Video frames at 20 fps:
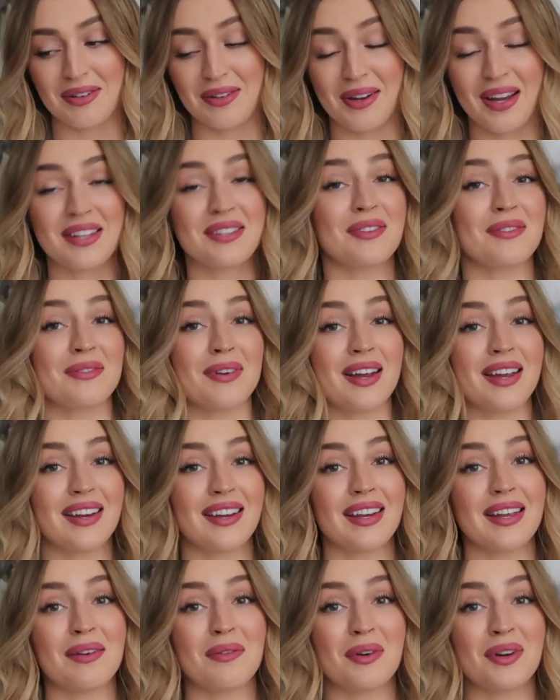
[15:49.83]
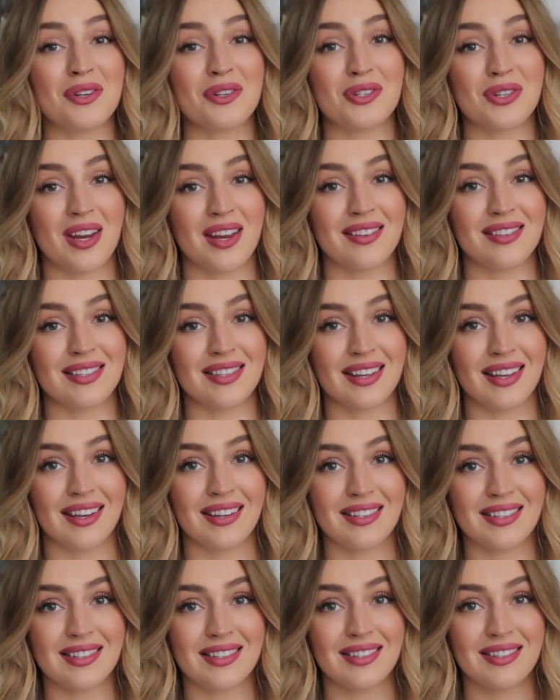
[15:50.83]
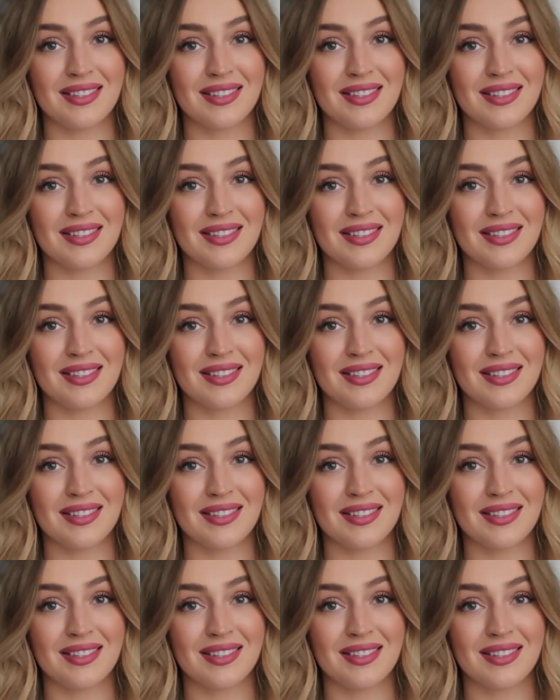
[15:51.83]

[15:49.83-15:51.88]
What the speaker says: You guys are right, it was shade 6.